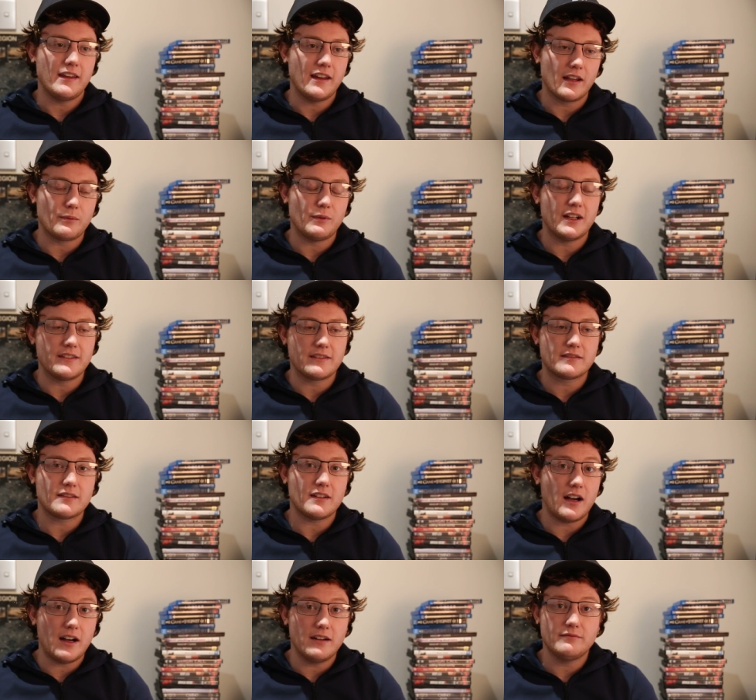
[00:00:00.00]
The other
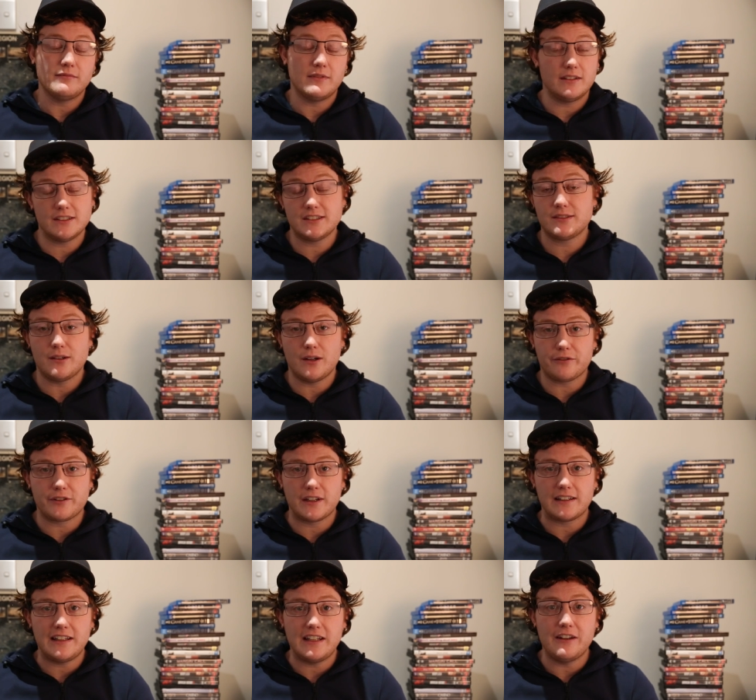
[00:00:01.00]
ones, quite
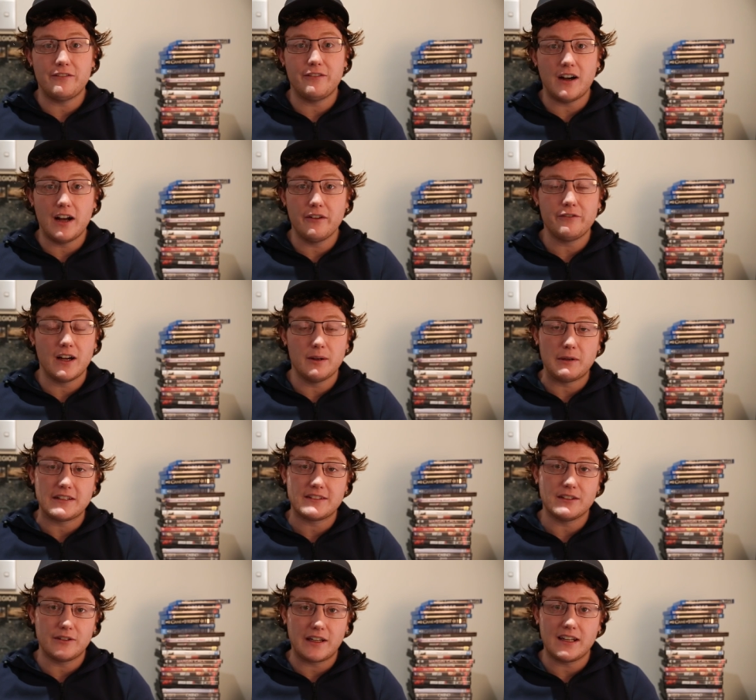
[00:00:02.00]
frankly, I find
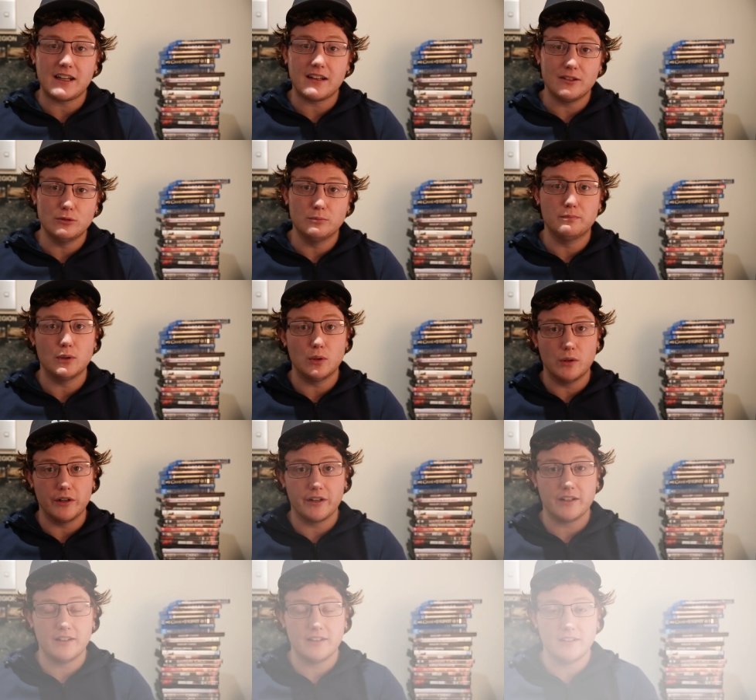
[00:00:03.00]
myself getting a little
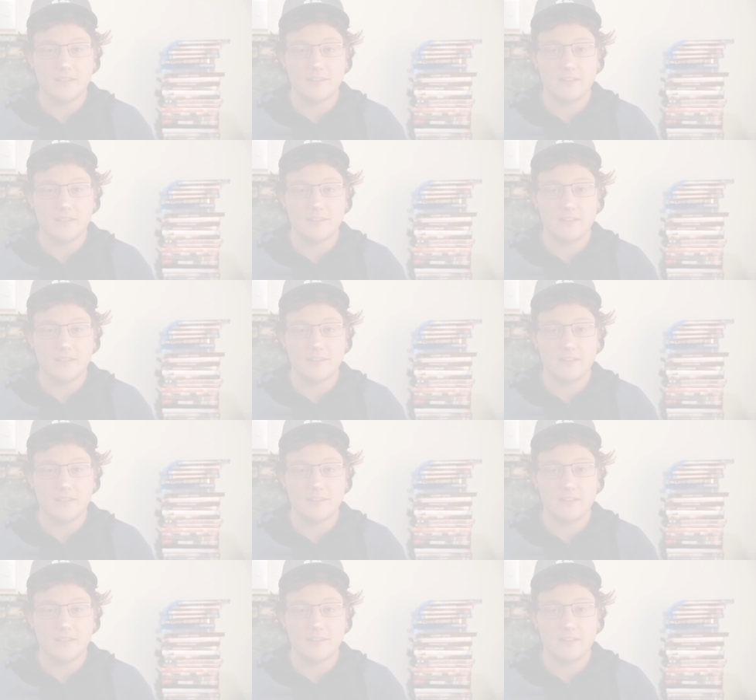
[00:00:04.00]
bored.